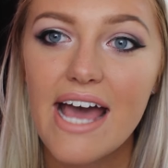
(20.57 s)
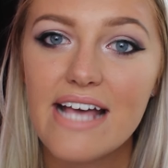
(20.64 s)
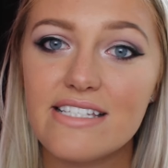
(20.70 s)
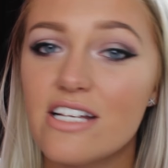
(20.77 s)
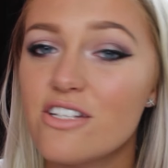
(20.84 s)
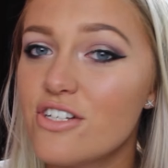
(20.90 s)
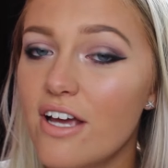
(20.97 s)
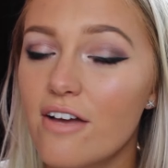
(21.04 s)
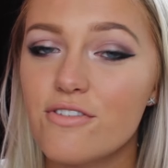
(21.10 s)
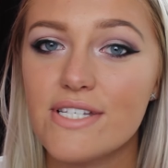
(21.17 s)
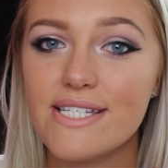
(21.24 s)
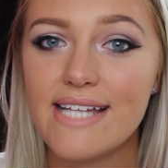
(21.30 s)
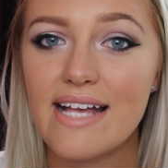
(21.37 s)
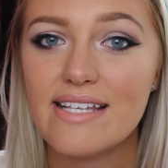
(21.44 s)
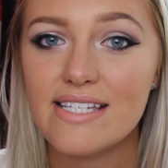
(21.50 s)
Essentially, I've
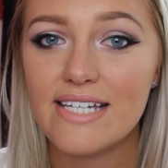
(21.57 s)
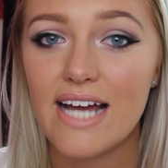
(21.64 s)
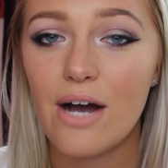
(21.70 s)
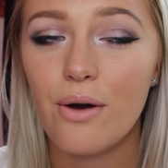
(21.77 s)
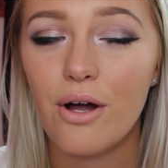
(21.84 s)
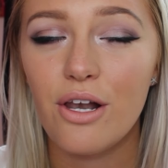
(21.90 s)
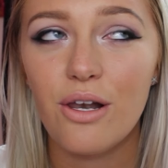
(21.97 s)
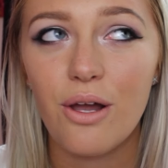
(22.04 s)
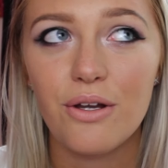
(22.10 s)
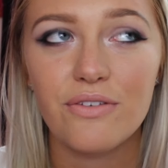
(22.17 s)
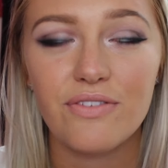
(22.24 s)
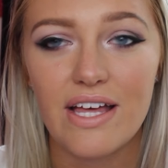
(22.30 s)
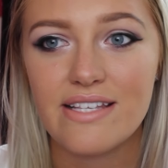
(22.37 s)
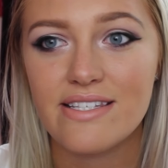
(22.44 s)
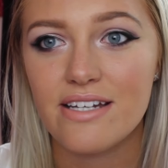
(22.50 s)
just tested out a load
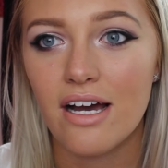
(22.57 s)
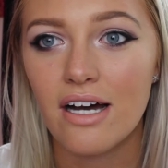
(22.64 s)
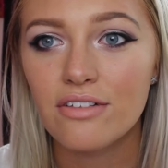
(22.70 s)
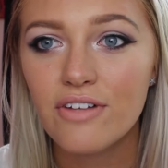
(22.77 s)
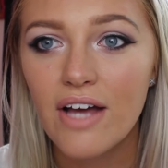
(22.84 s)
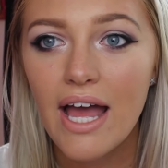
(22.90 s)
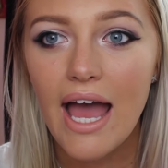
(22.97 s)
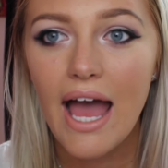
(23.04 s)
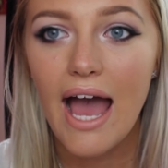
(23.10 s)
of their stuff,